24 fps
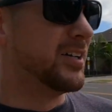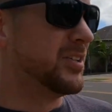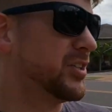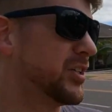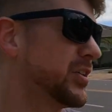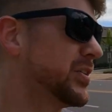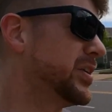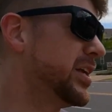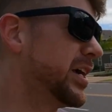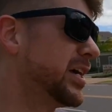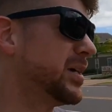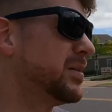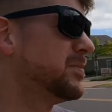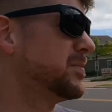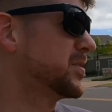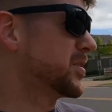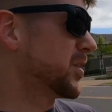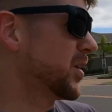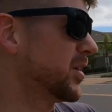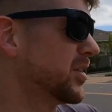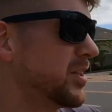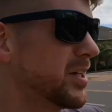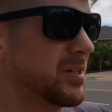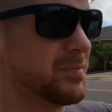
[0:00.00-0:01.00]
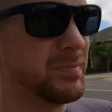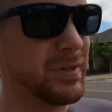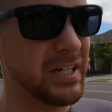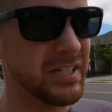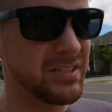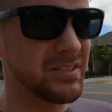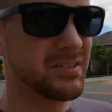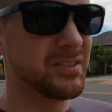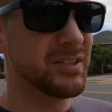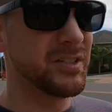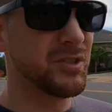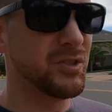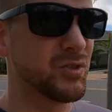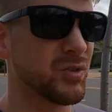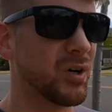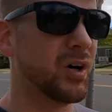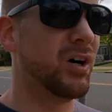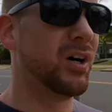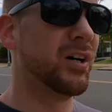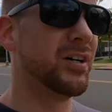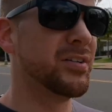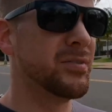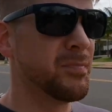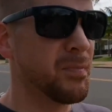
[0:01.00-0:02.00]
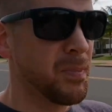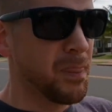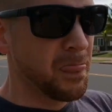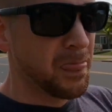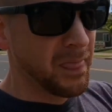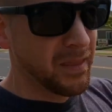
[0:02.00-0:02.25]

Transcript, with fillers: your names are then basically drawn